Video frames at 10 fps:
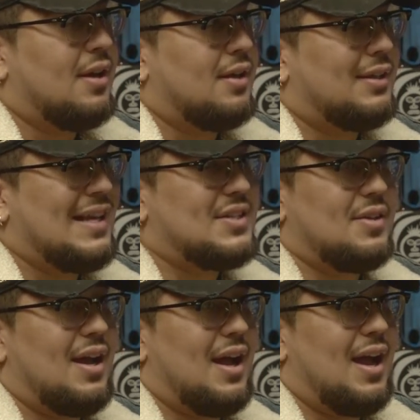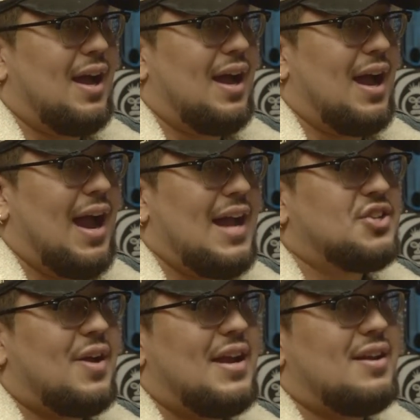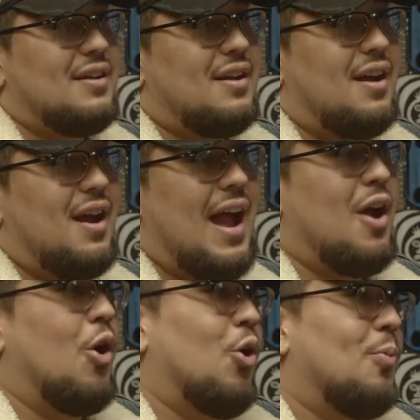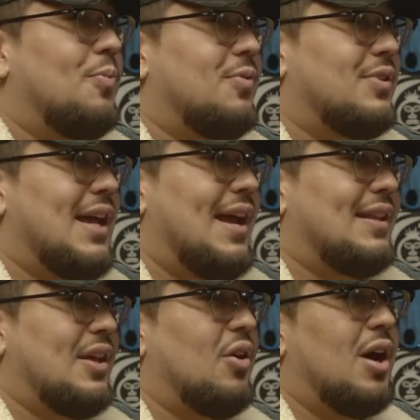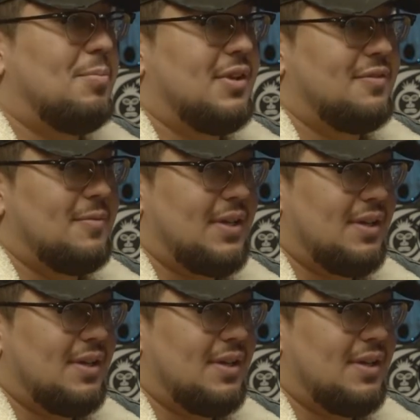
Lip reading: That's I hope that they'll uplift me.